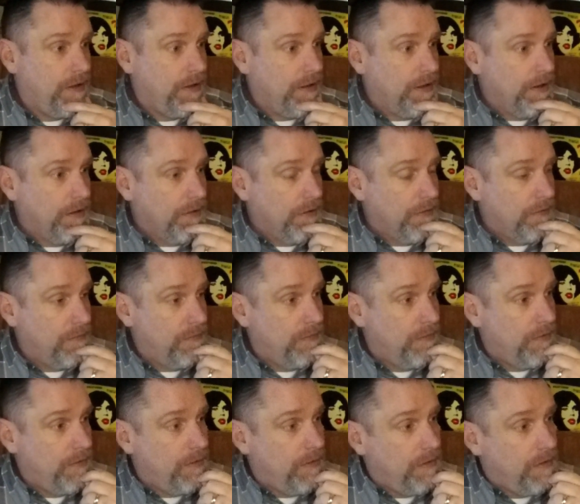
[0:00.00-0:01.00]
You know,
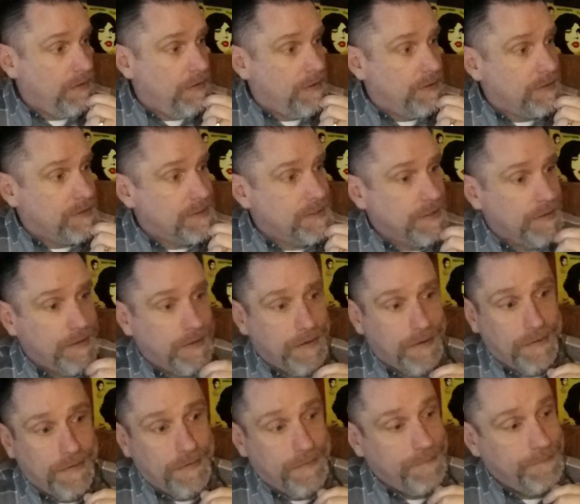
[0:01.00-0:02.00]

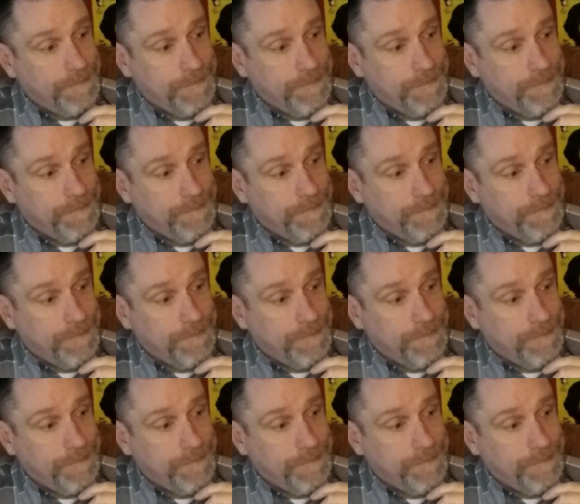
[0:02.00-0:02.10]
so